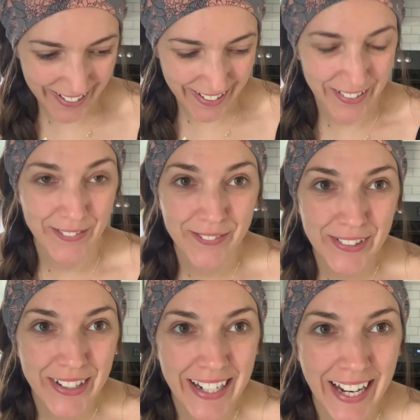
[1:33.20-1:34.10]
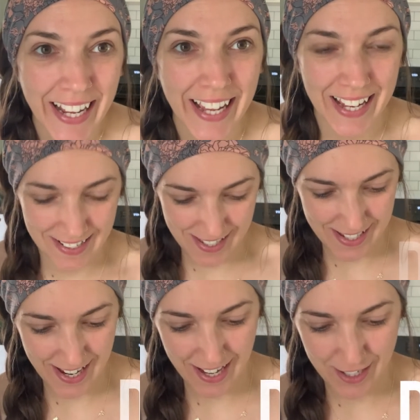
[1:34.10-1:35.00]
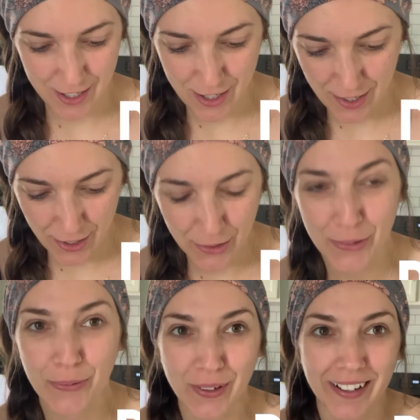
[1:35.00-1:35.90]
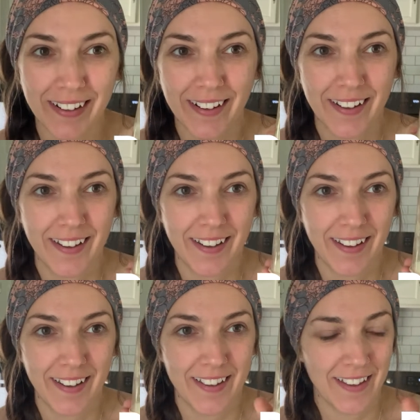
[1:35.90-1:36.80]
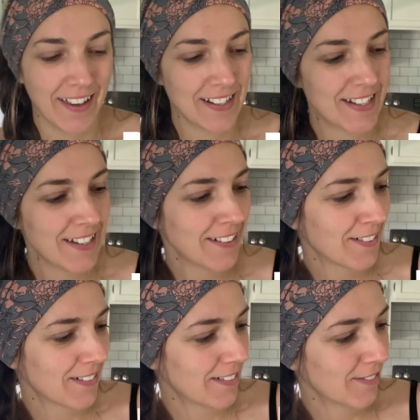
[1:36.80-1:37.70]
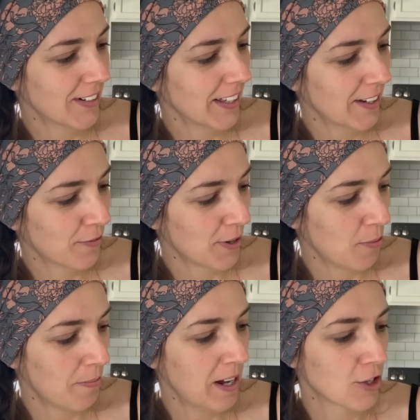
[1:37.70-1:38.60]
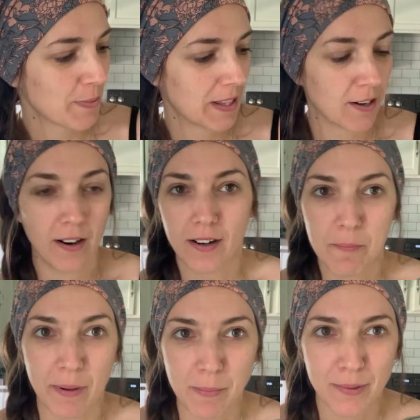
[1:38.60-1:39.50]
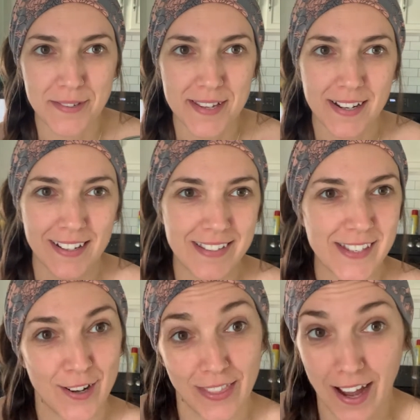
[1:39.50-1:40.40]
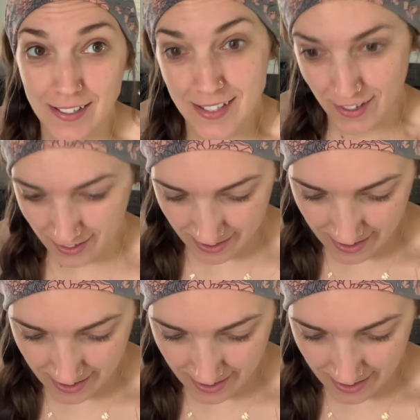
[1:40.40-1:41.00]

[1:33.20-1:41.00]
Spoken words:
Good morning, it's day 2. It didn't really grow much, but there are bubbles in it, so that's good.